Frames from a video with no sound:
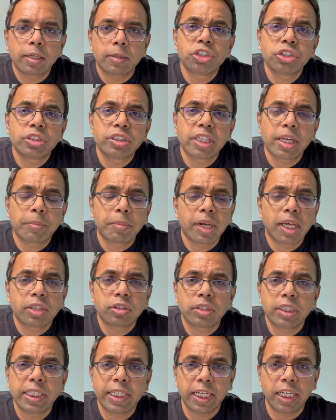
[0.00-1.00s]
and Gemini
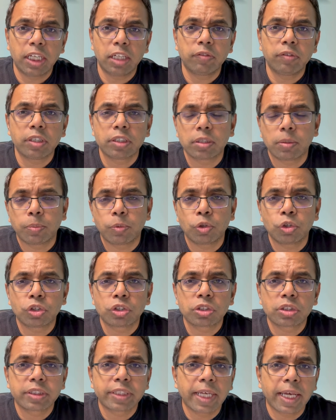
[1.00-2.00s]
3 natively
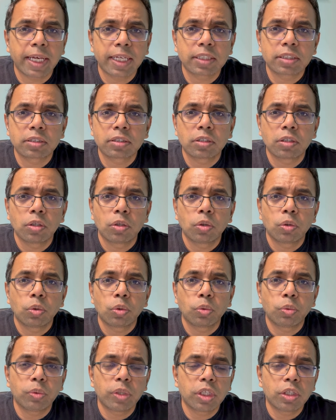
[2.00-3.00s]
supports text,
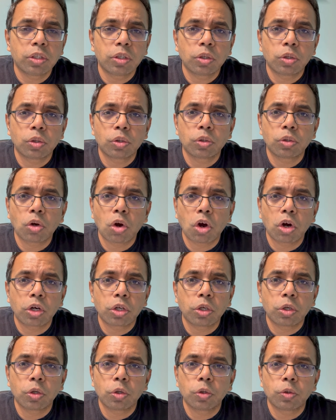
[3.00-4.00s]
video,
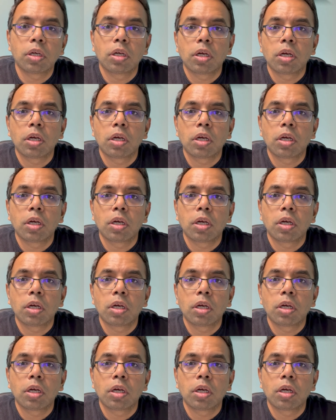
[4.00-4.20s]
audio,